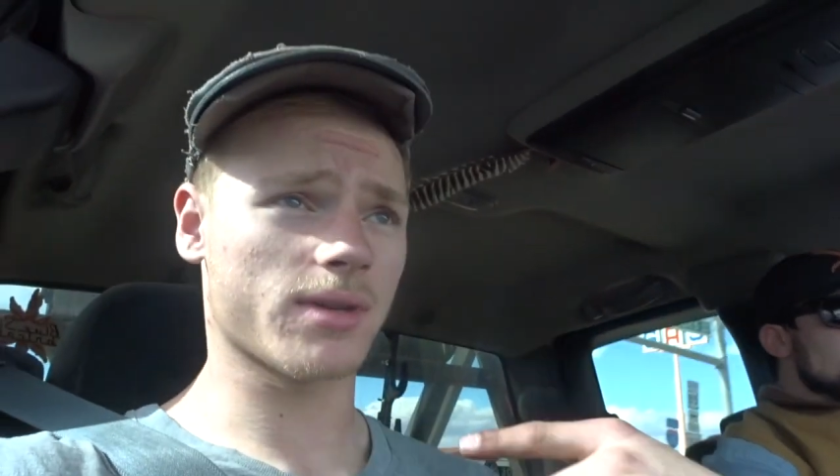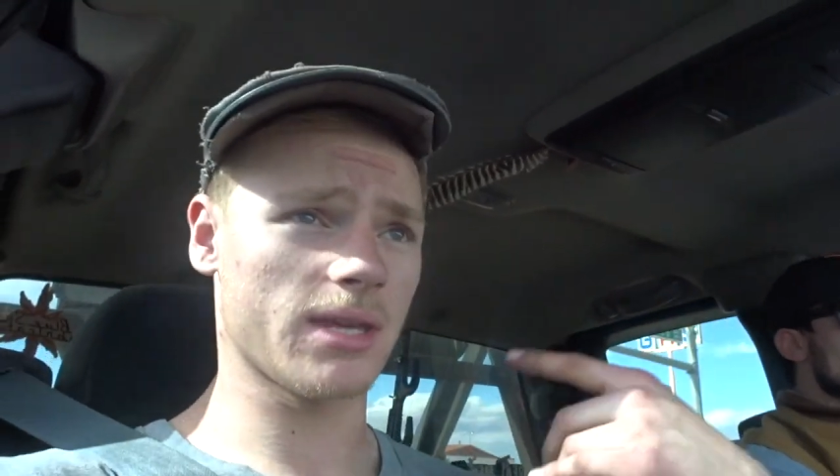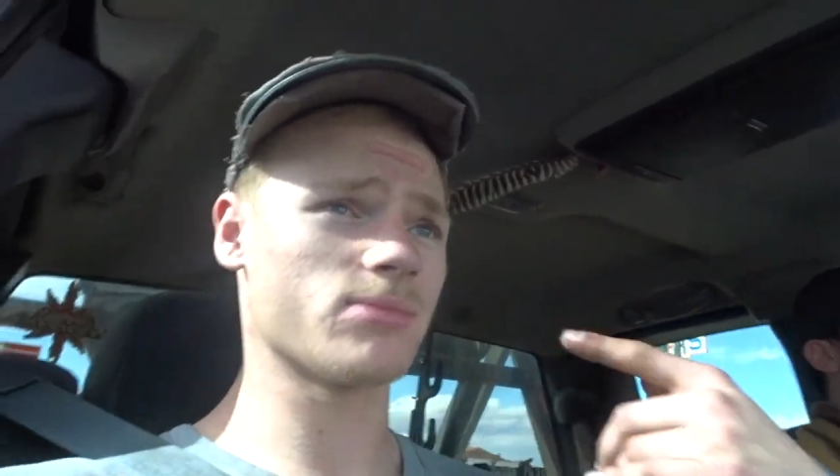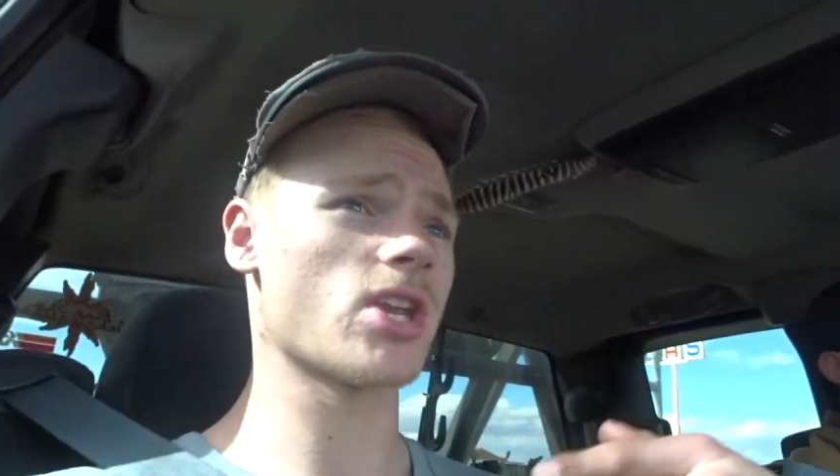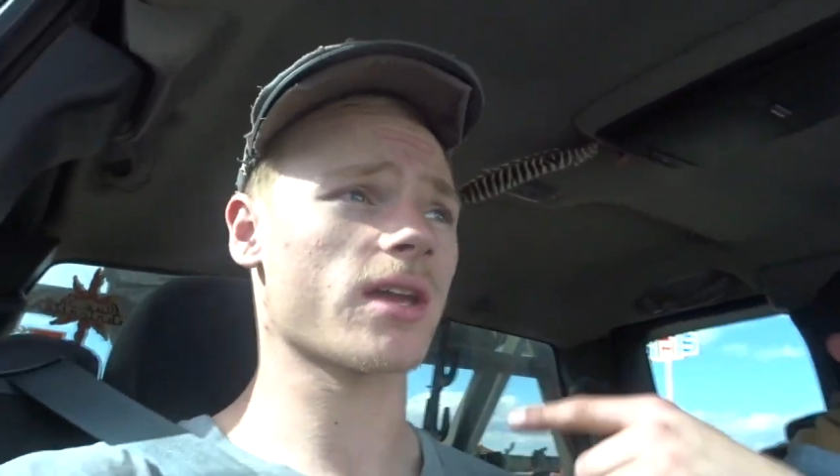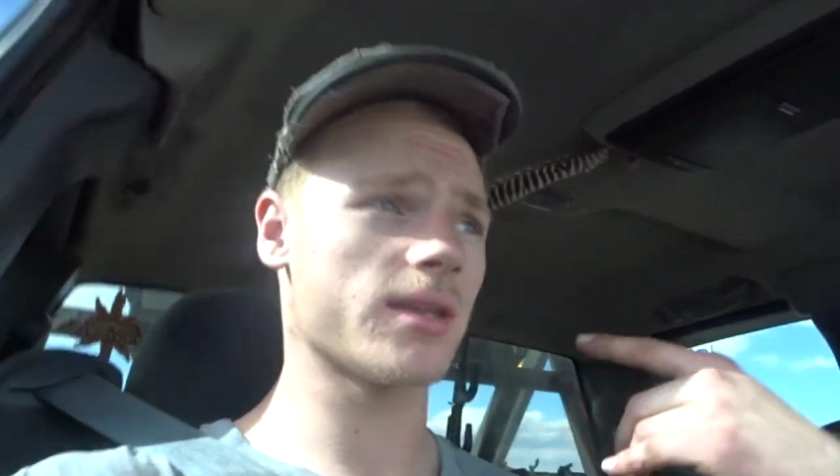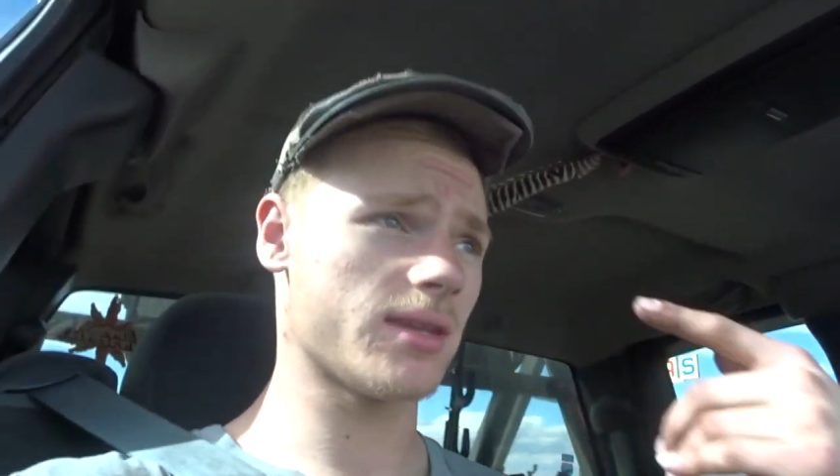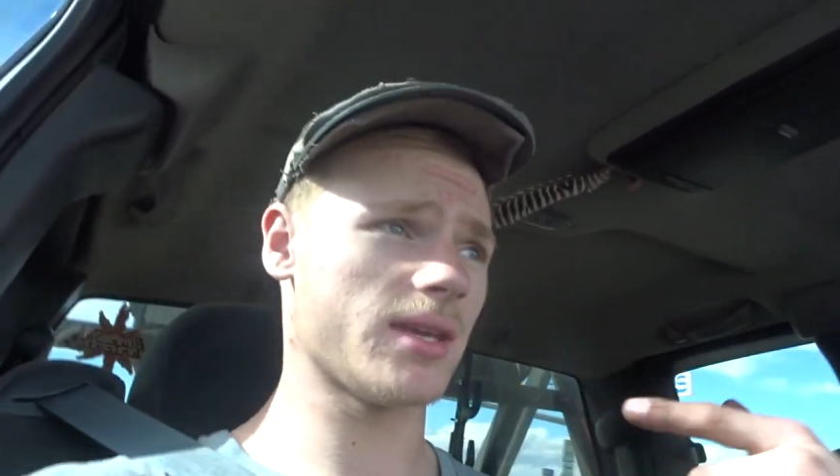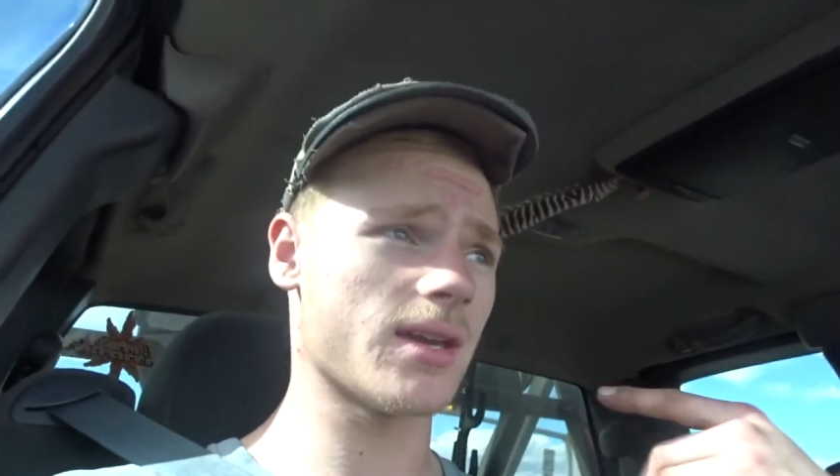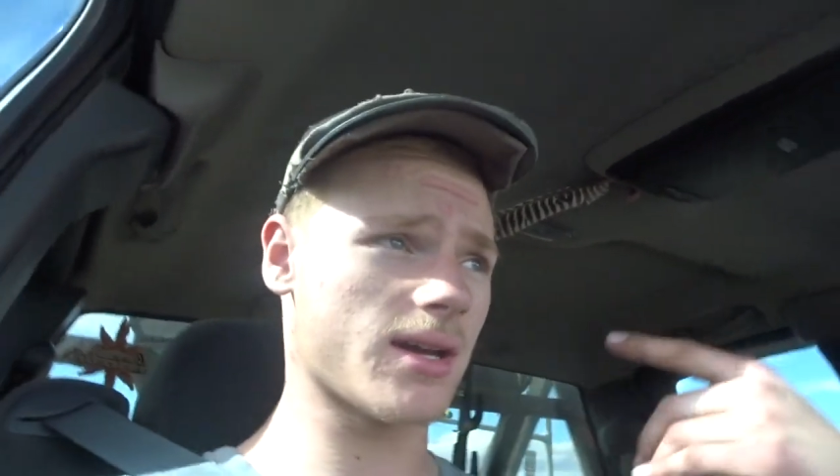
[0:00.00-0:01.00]
keep checking
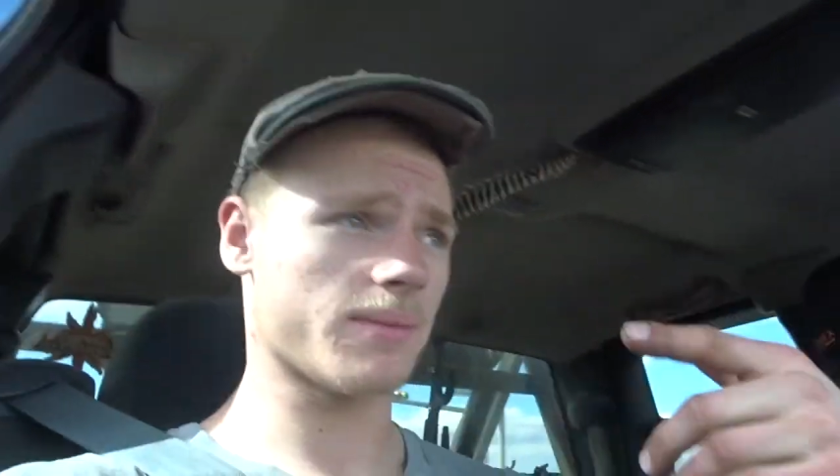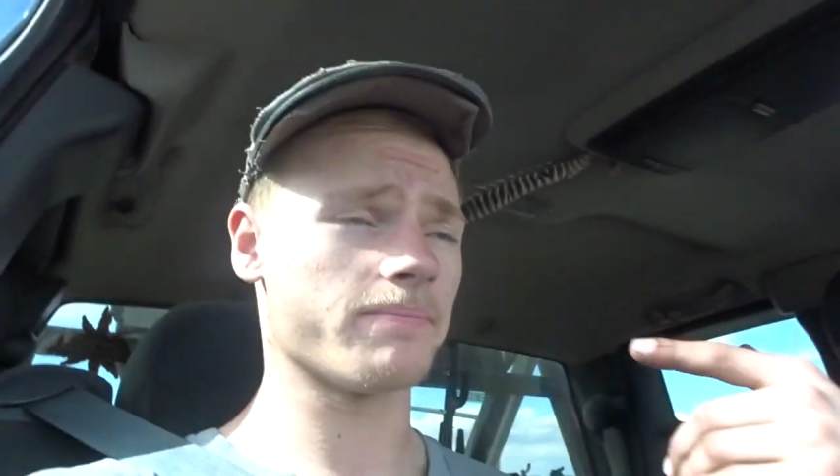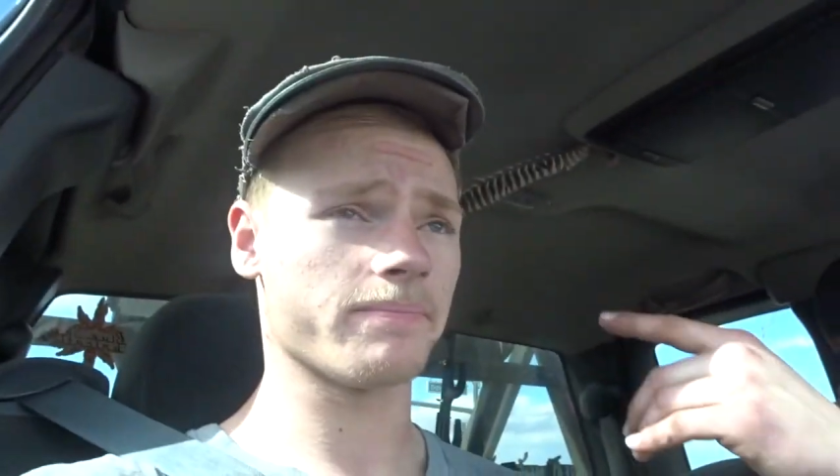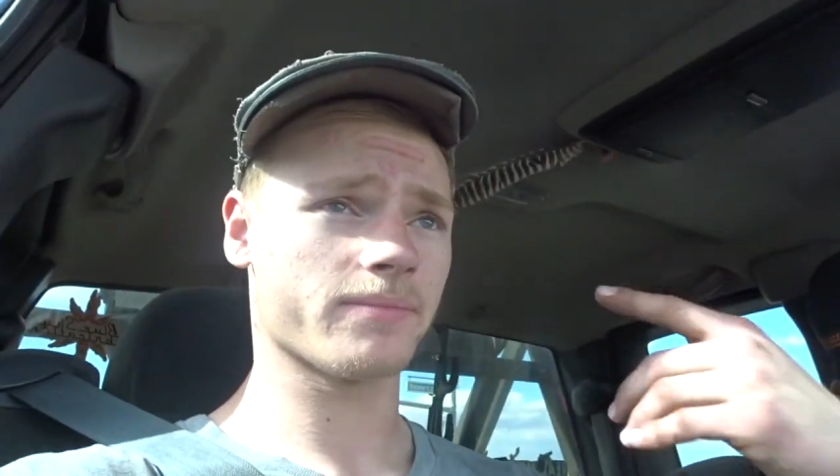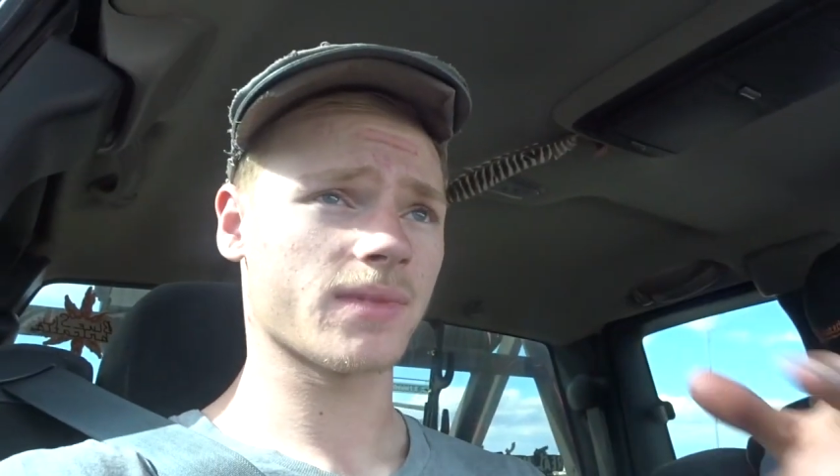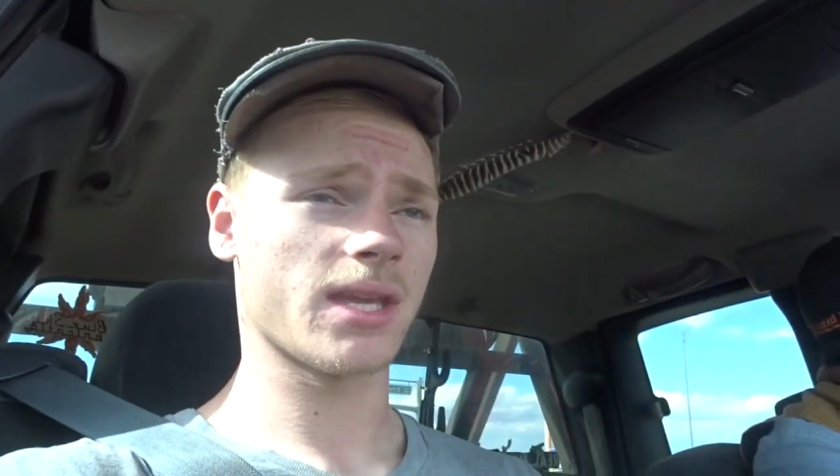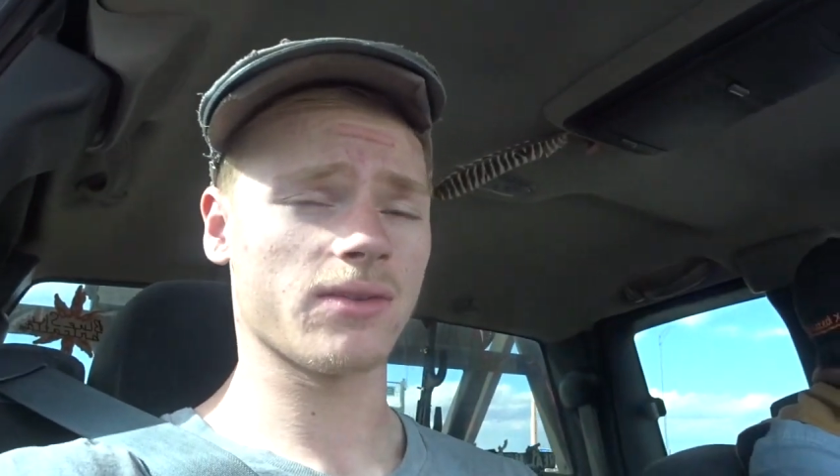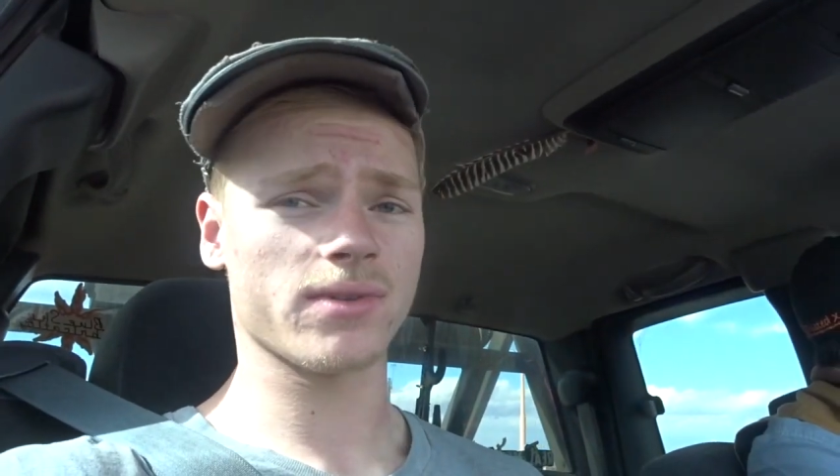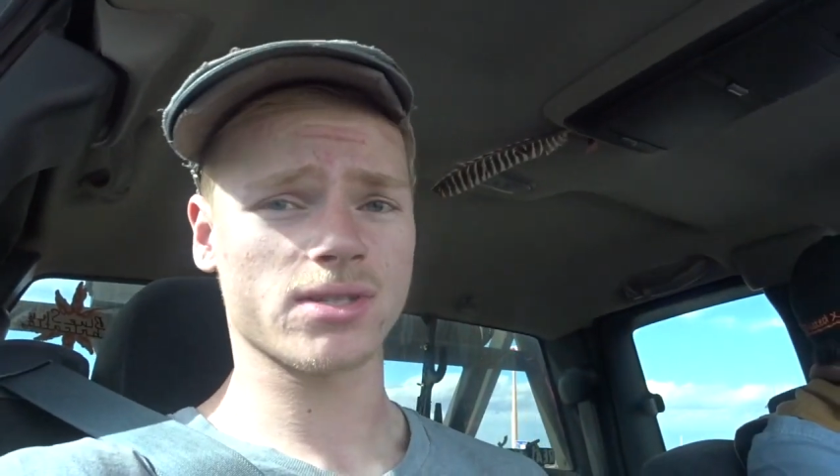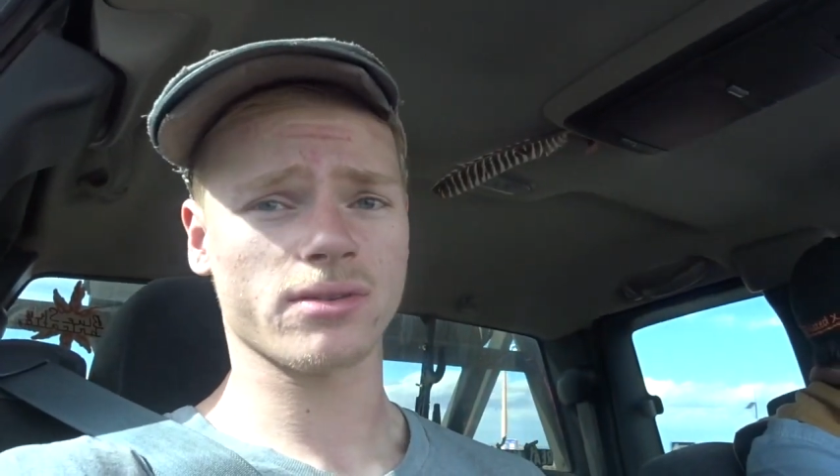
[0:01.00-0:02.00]
the
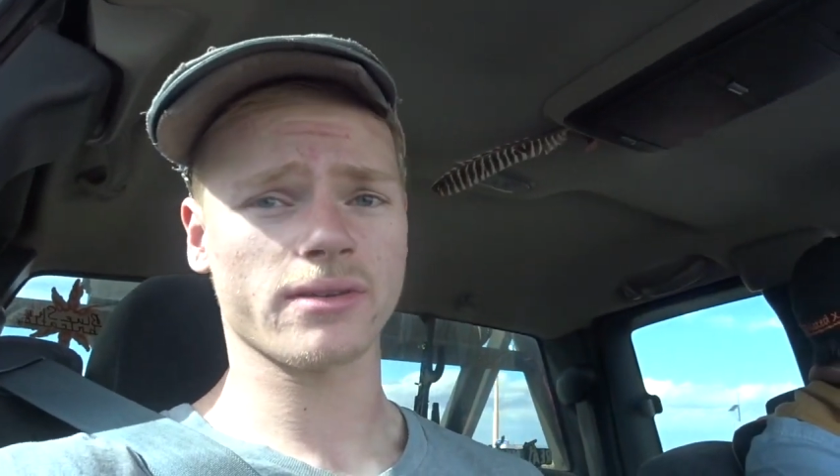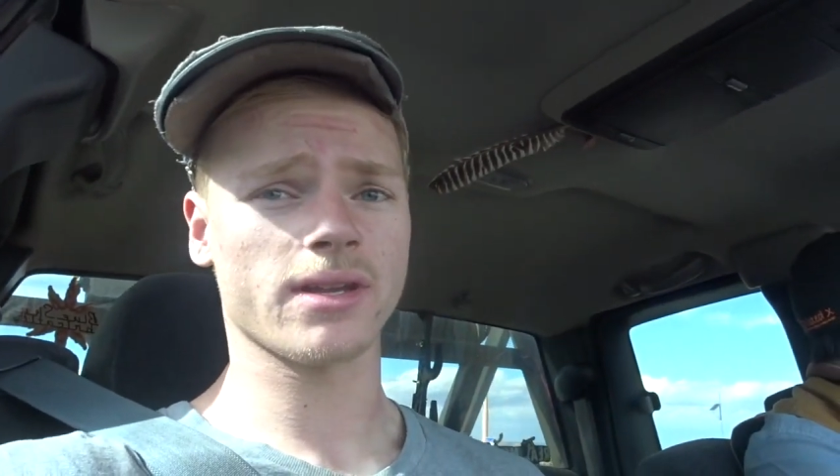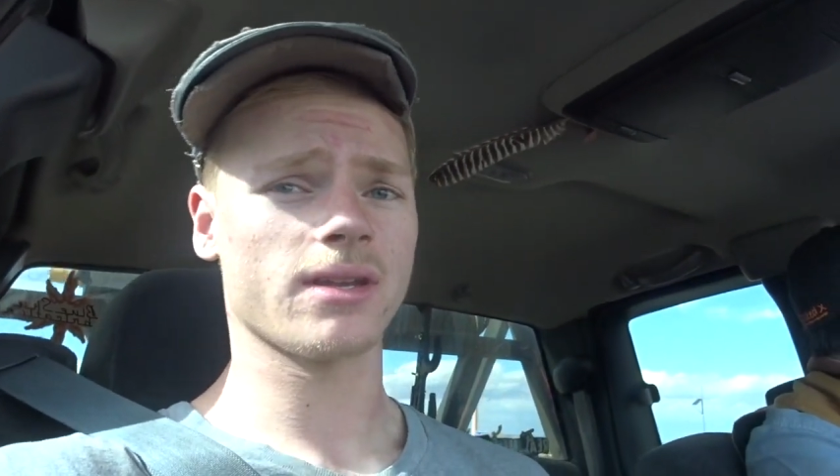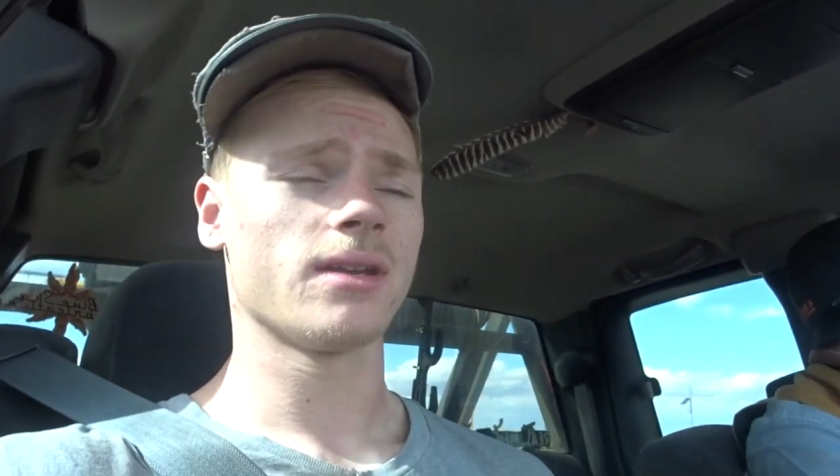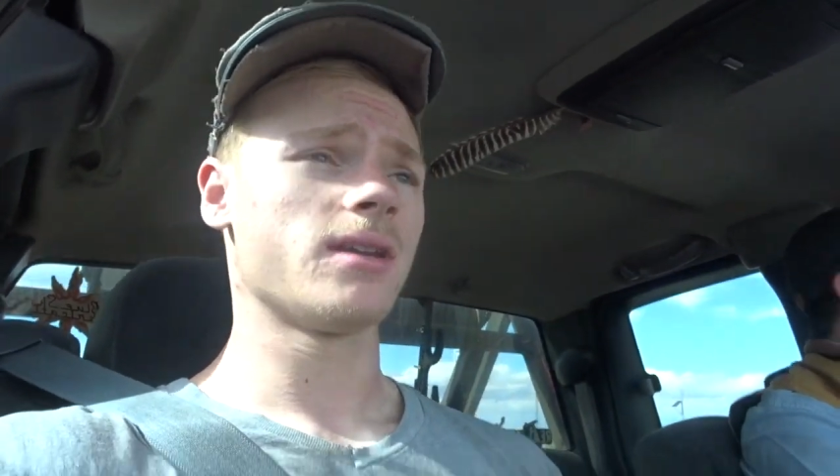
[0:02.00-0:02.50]
inventory.